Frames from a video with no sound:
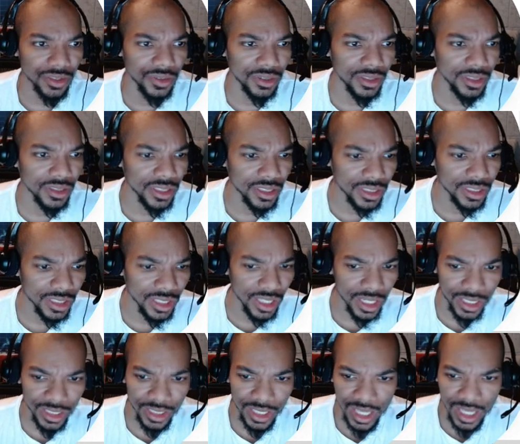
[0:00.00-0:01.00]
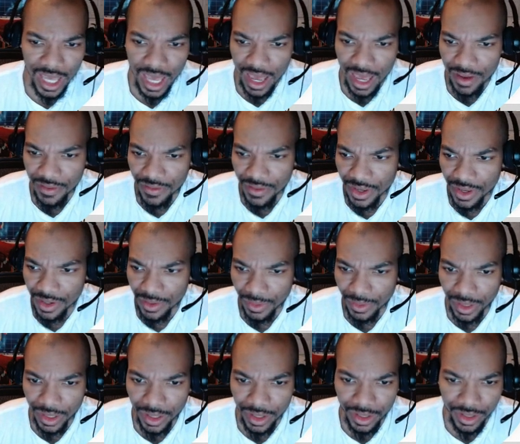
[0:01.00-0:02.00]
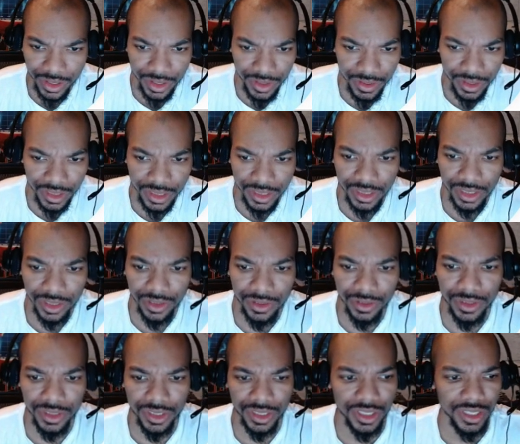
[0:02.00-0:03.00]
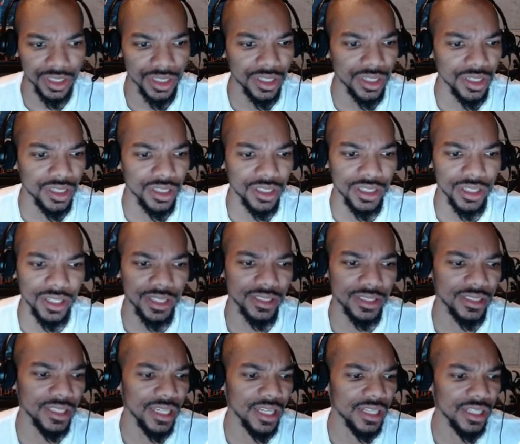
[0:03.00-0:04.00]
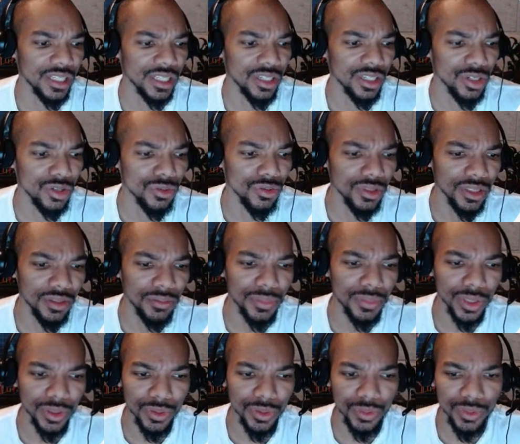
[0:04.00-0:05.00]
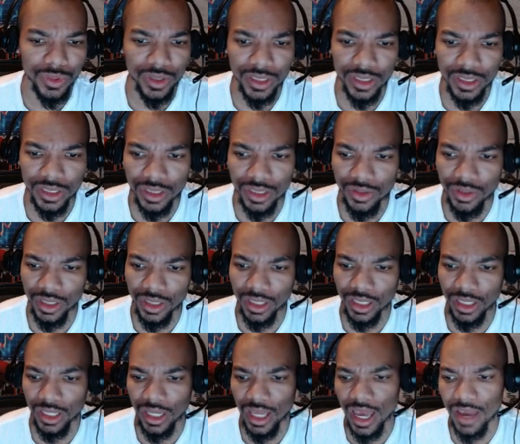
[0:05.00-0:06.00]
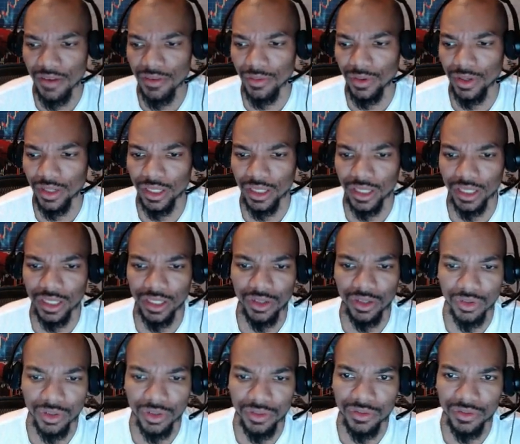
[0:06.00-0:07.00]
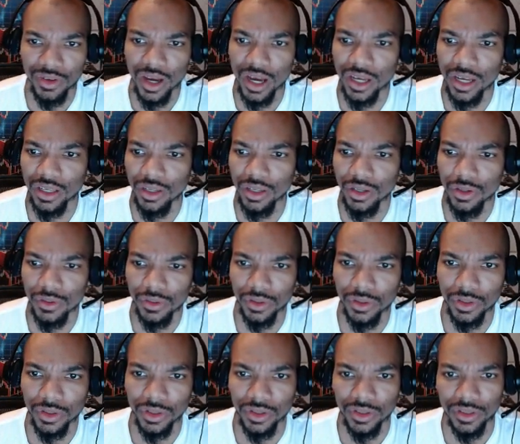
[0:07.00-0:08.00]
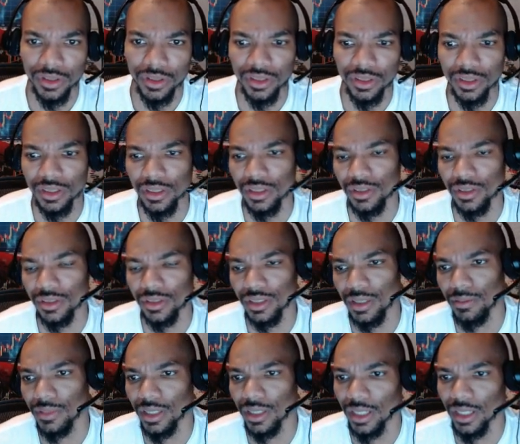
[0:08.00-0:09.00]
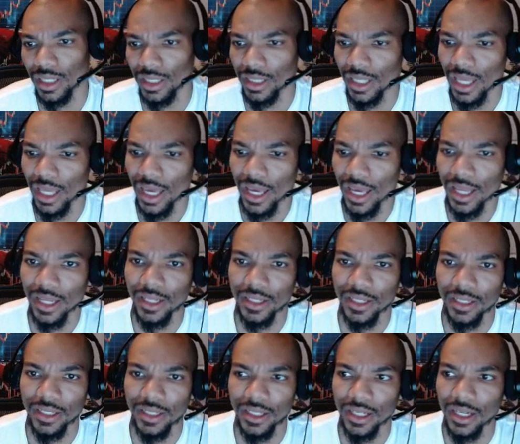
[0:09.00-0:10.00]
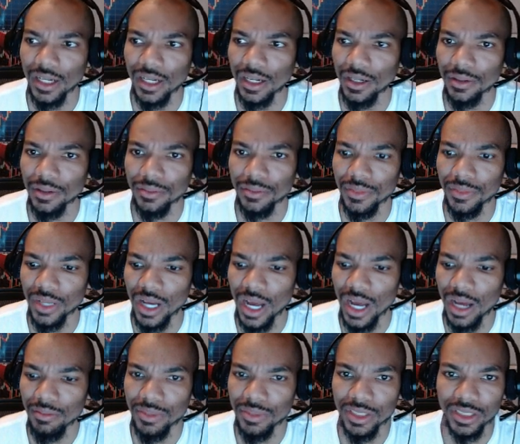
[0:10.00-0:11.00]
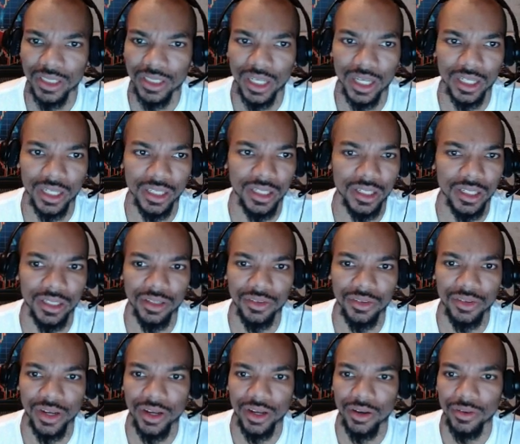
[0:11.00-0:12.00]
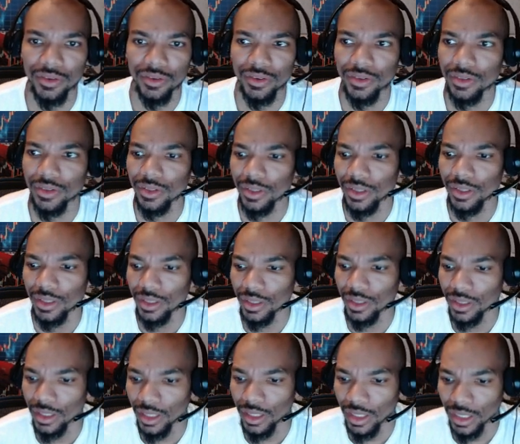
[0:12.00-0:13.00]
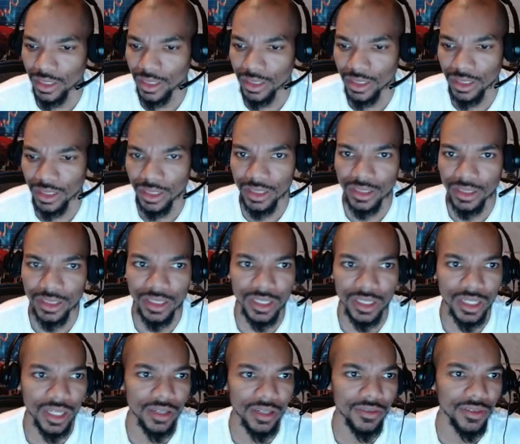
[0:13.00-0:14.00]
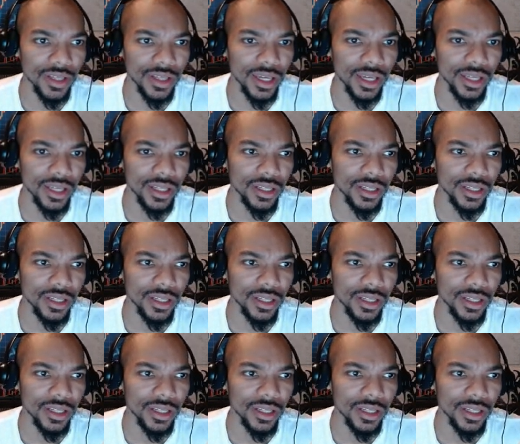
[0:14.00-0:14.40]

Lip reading: it looks like they have it where you can search, like I said, the newly built ones. You can have it where they can notify you, or something like that. I'm just kind of clicking around. Actually, let's get out of that.